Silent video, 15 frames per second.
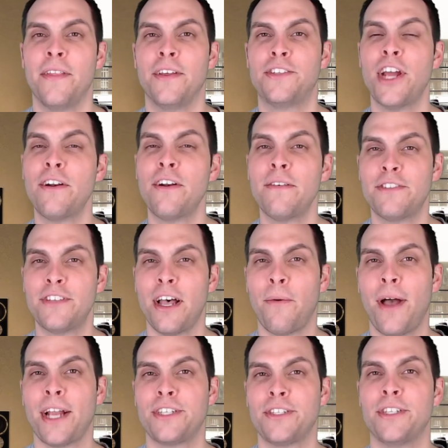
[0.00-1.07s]
The generative cell
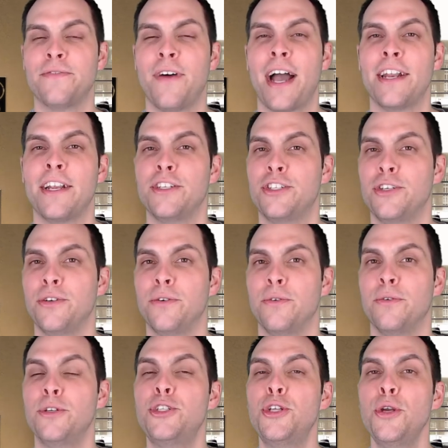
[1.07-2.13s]
will actually divide
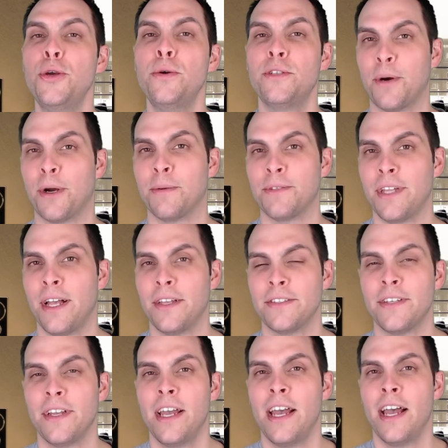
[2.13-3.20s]
into two sperm
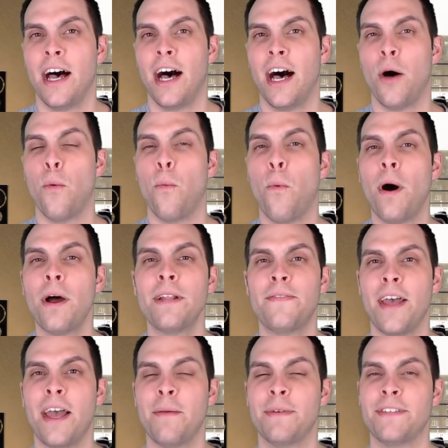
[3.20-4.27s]
cells. Uh, one of
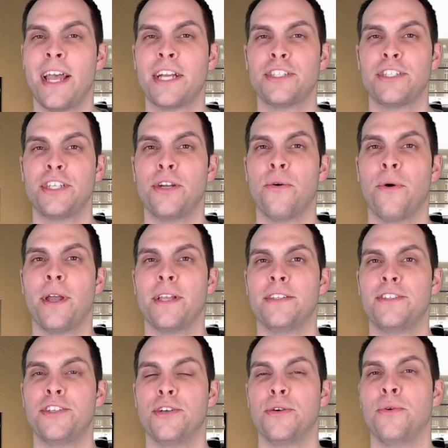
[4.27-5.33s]
them is actually going
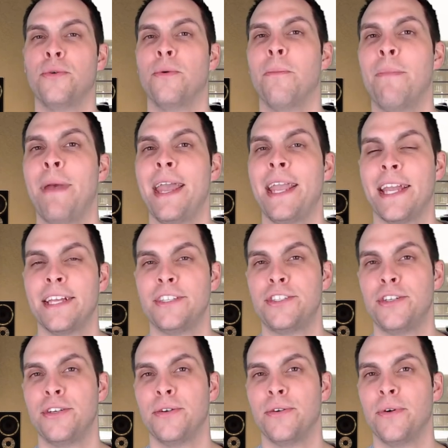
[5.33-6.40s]
to make it
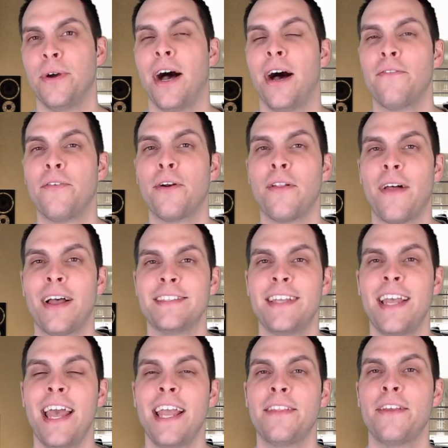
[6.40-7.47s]
to uh, fertilize
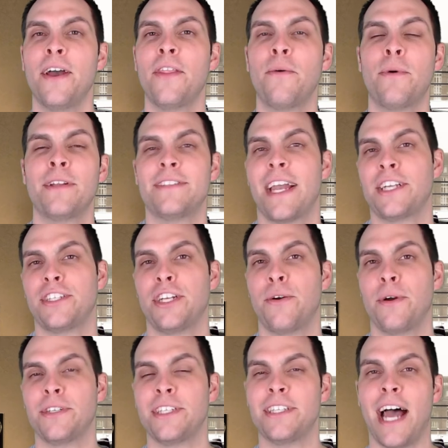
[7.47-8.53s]
the egg. The other one is actually
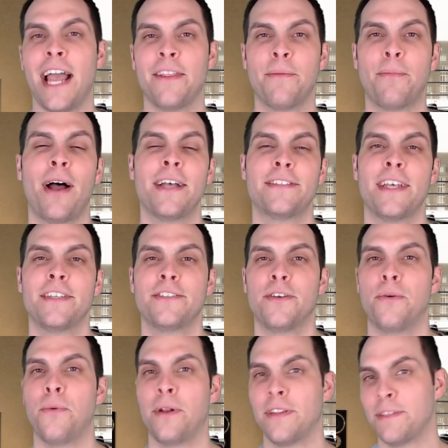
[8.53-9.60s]
going to die in the process.
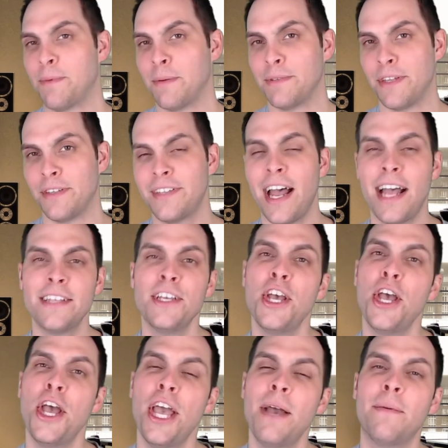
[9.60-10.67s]
So one of the sperm cells dies,
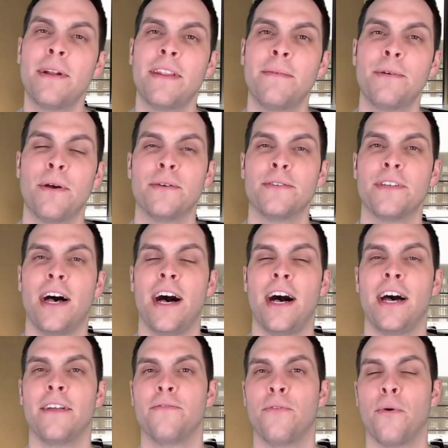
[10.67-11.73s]
and one of them goes
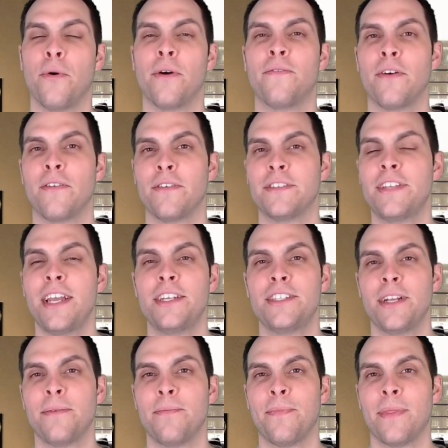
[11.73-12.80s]
on for
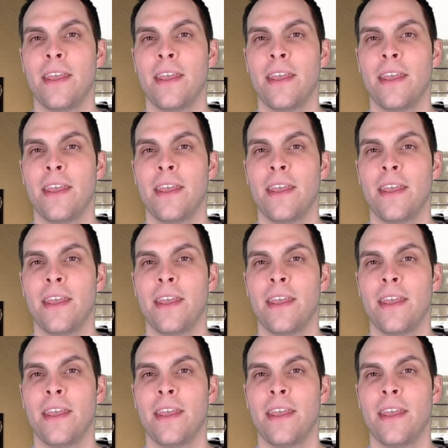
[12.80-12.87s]
fertilization.